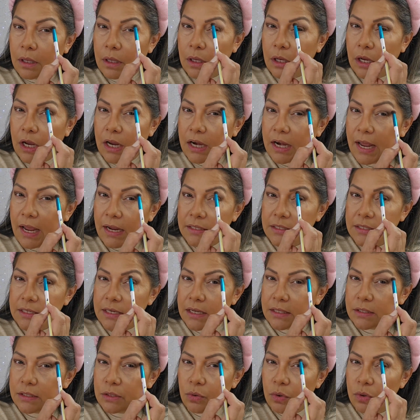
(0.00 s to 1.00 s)
connect
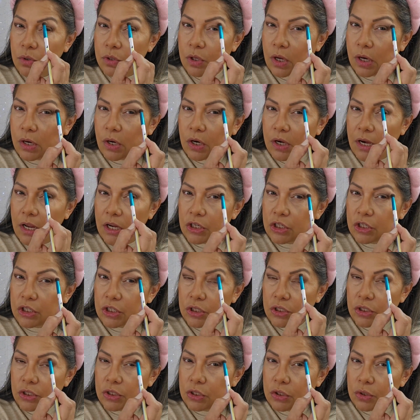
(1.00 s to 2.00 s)
it, do all the
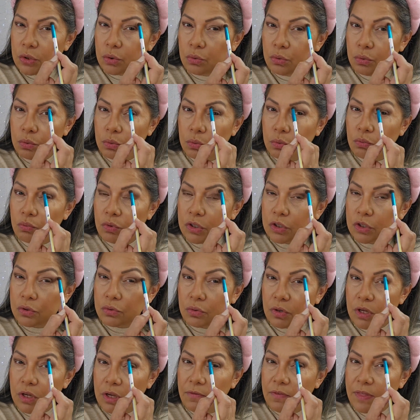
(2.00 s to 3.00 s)
connections to
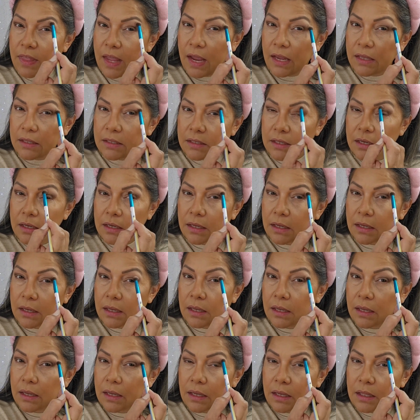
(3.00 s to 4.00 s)
retrieve that
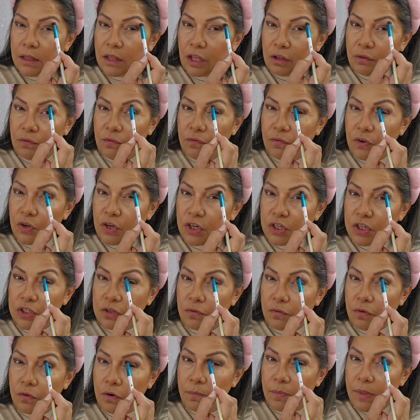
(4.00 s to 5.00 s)
footage
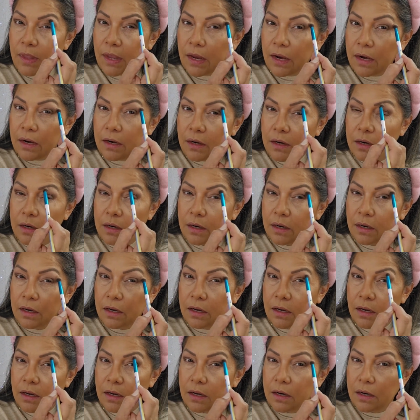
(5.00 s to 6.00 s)
from there
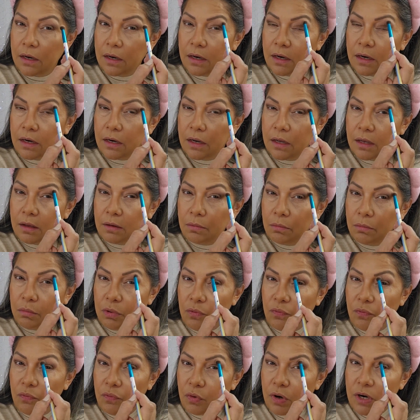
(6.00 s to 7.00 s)

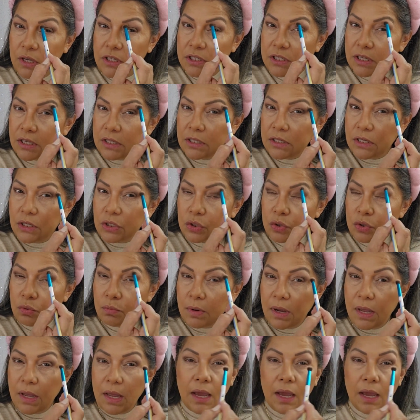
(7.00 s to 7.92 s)
before I send it to my